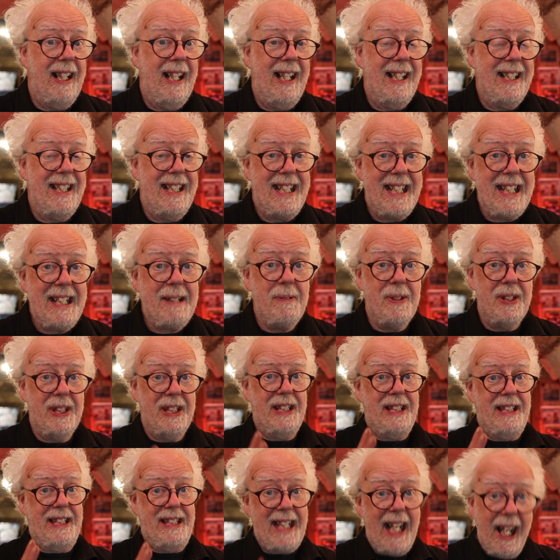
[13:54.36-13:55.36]
And he was
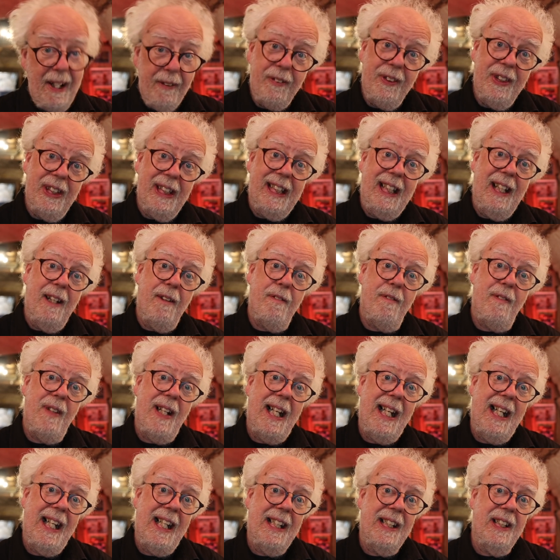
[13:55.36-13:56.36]
definitely a
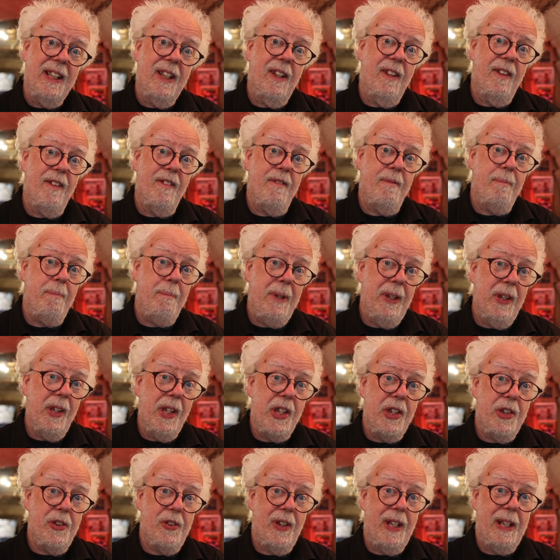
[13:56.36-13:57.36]
fan of
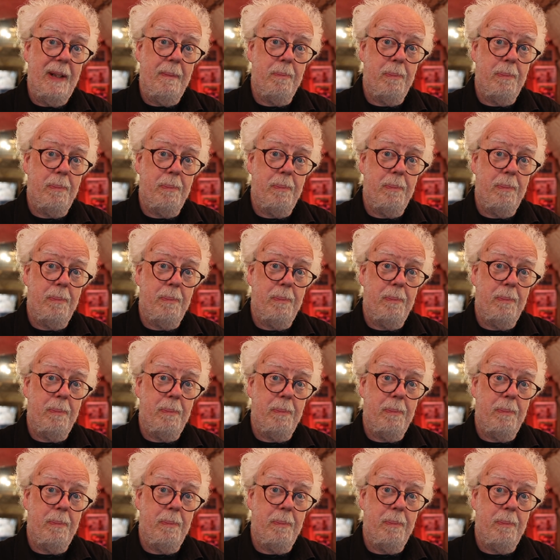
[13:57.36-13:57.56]
military